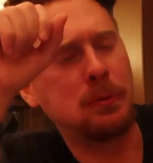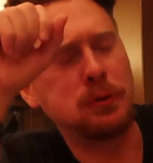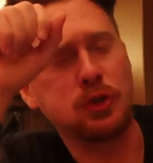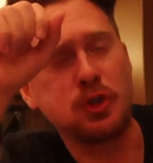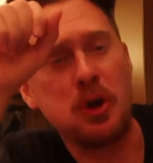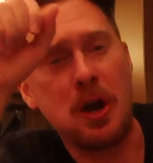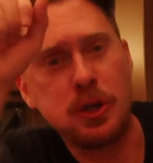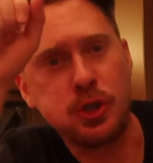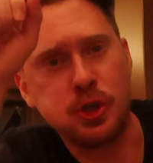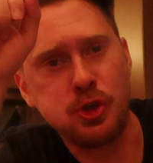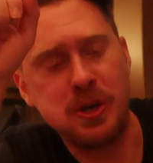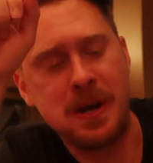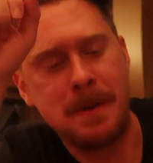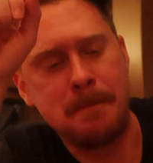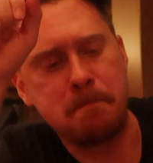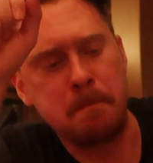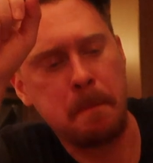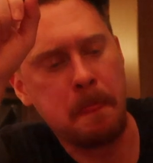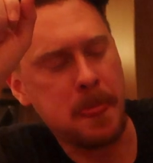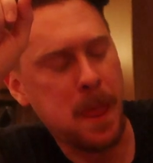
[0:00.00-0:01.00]
gonna try a
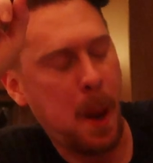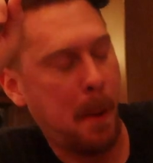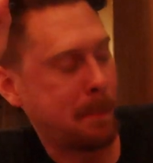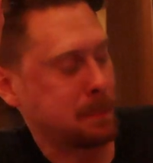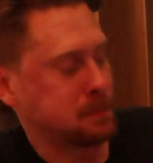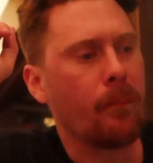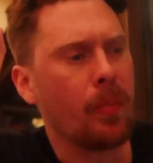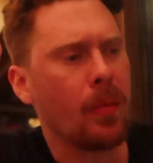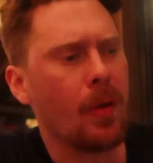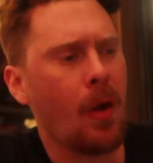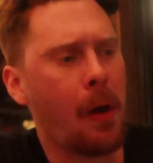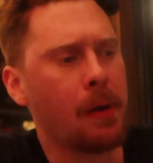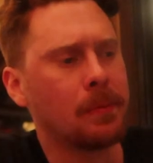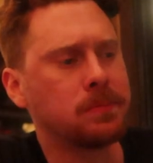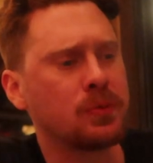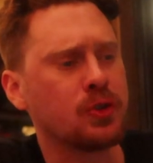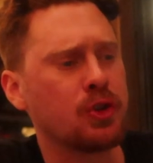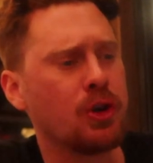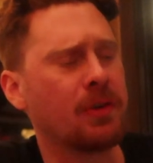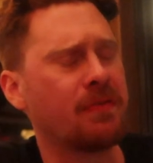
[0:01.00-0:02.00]
shrimp.
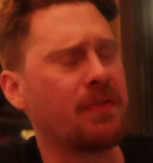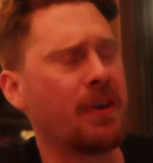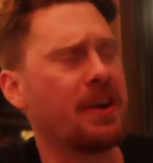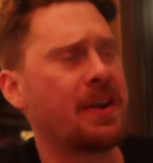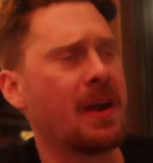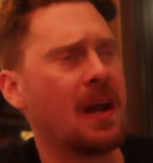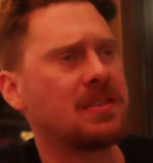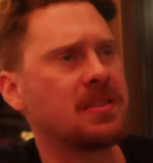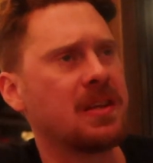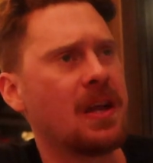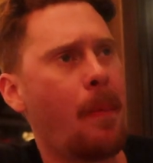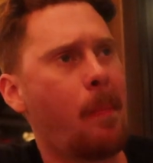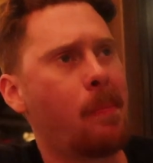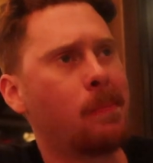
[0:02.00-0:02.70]
It's cooked very nicely.